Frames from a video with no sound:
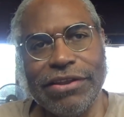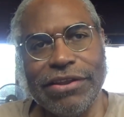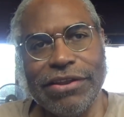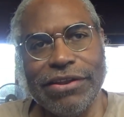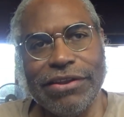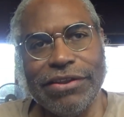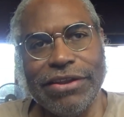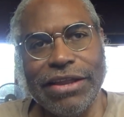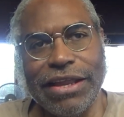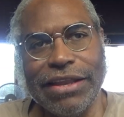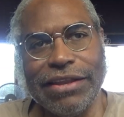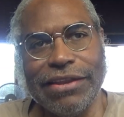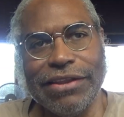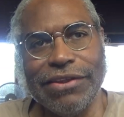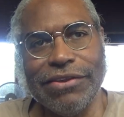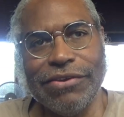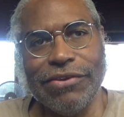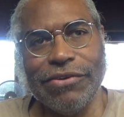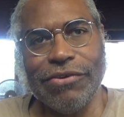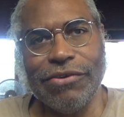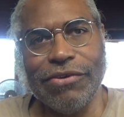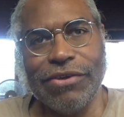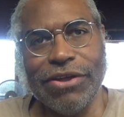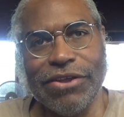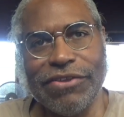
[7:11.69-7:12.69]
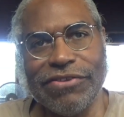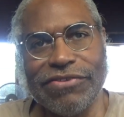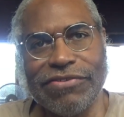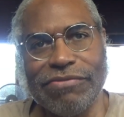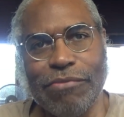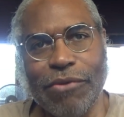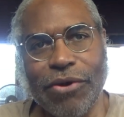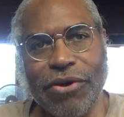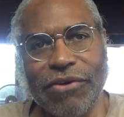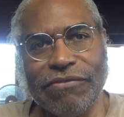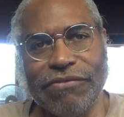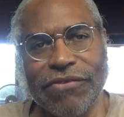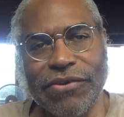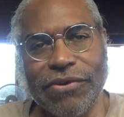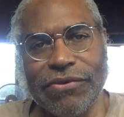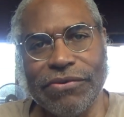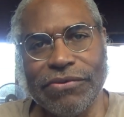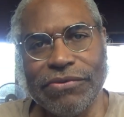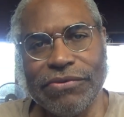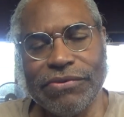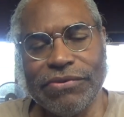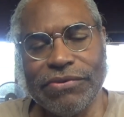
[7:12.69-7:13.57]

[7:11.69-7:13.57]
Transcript: uh, that little uh, smartphone.